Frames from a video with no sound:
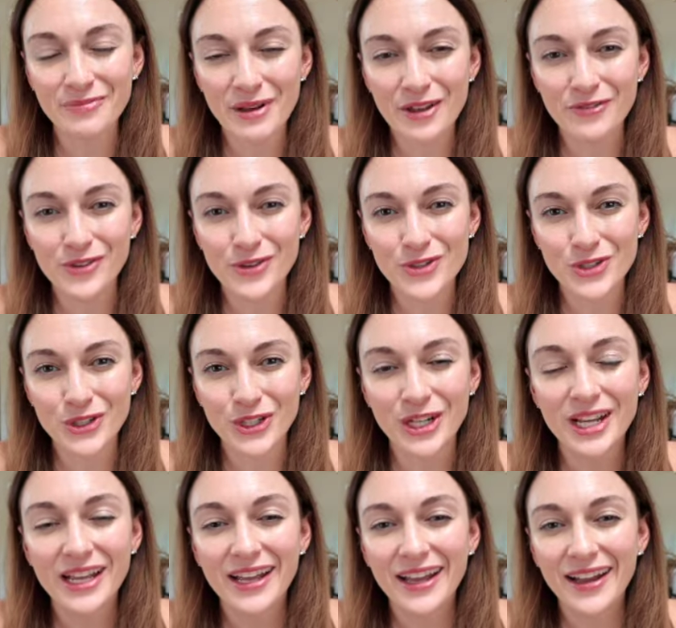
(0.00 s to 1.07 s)
my future
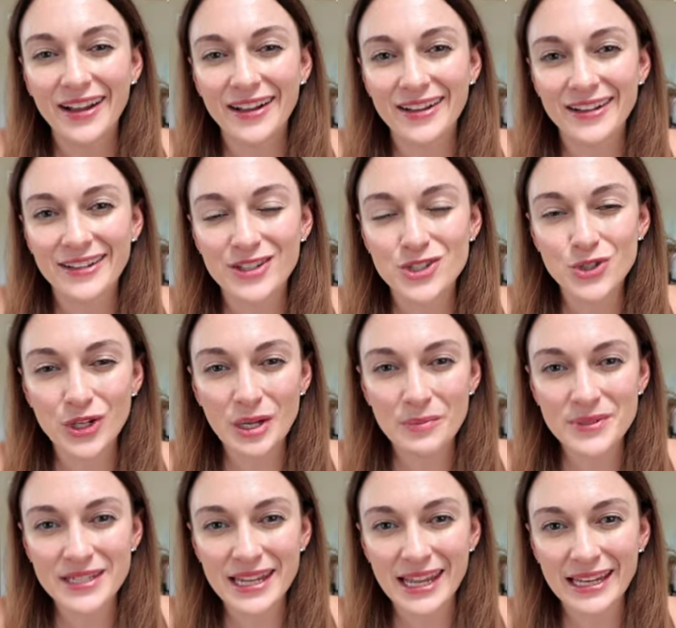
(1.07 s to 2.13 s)

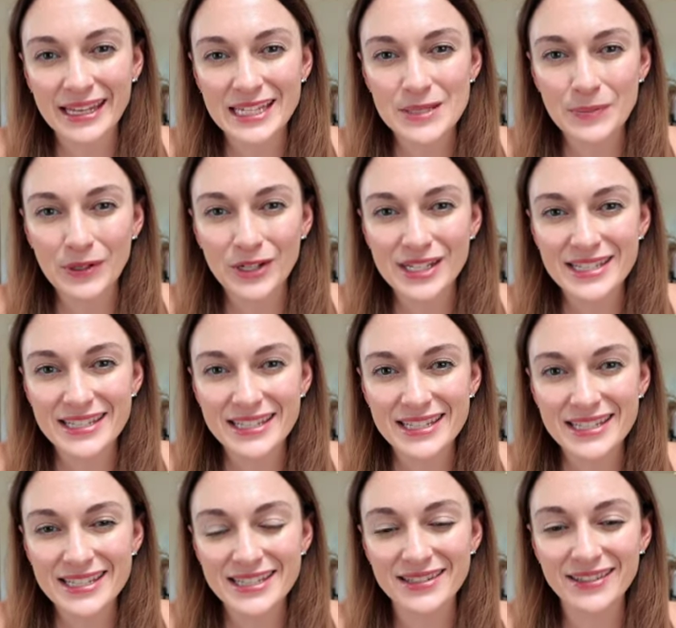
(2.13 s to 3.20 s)
trips and
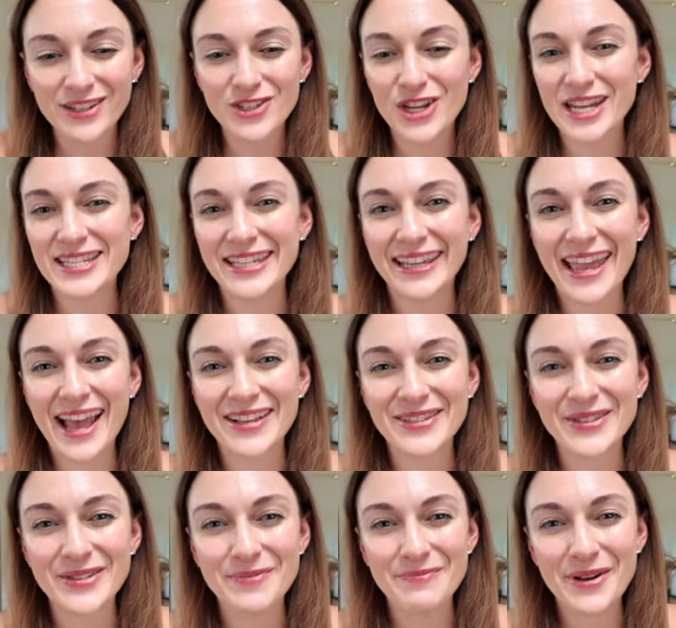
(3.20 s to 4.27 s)
experiences chasing
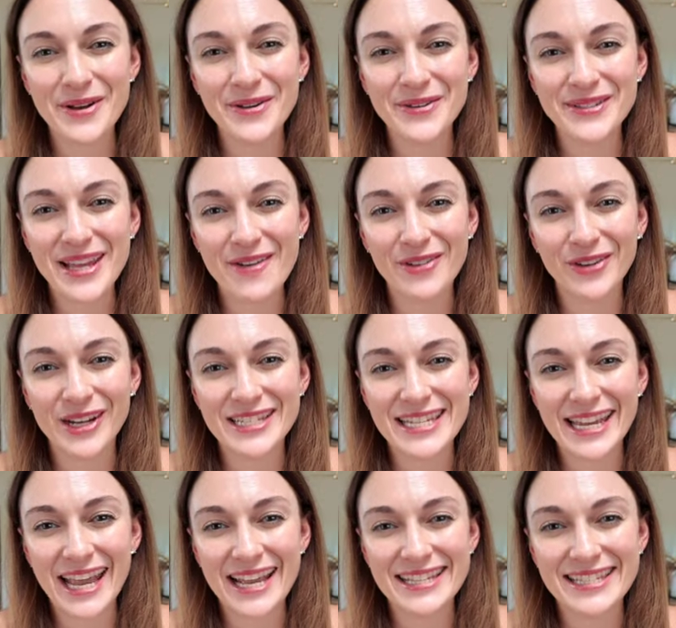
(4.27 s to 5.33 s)
castles and bows. Have a great
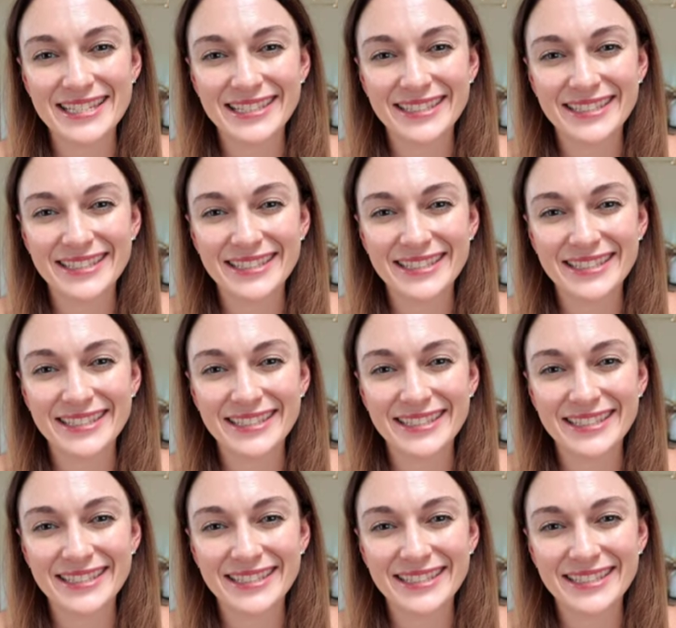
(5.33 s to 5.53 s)
day, guys.